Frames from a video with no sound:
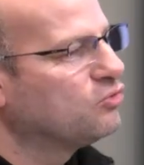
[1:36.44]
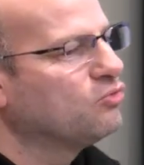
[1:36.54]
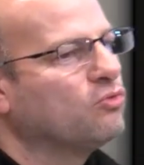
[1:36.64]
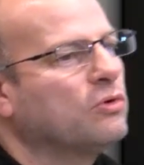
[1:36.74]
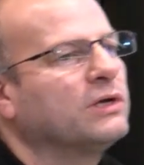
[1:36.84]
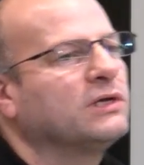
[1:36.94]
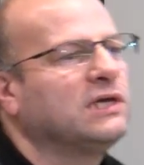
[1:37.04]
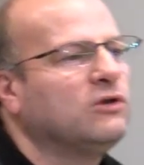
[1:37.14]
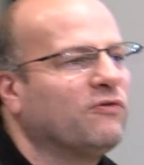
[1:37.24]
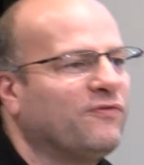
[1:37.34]
to
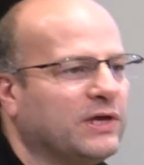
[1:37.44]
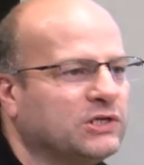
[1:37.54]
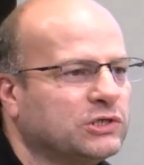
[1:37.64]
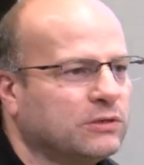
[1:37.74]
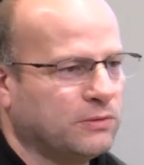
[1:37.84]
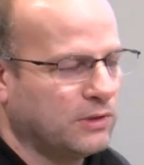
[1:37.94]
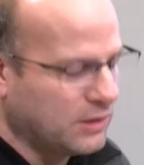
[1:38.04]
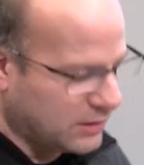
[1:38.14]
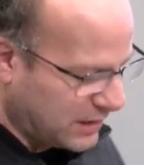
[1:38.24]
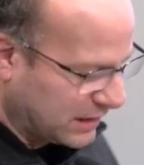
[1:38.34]
kill the phage.
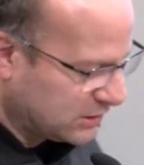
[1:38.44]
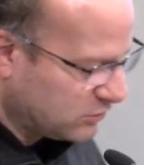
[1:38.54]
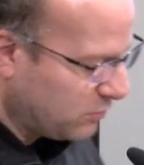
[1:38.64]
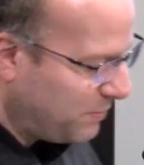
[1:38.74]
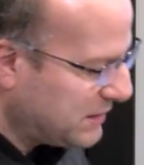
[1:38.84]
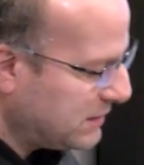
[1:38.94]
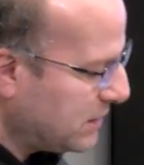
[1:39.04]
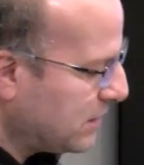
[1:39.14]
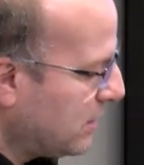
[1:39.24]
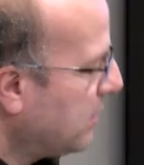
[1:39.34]
That's the
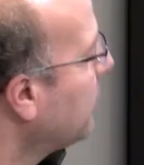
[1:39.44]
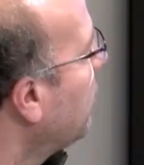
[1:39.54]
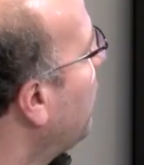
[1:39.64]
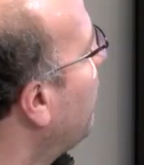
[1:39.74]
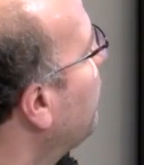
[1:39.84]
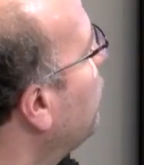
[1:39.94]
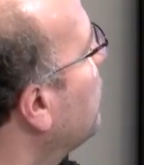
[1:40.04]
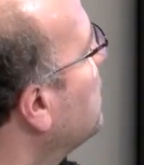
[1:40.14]
basic of the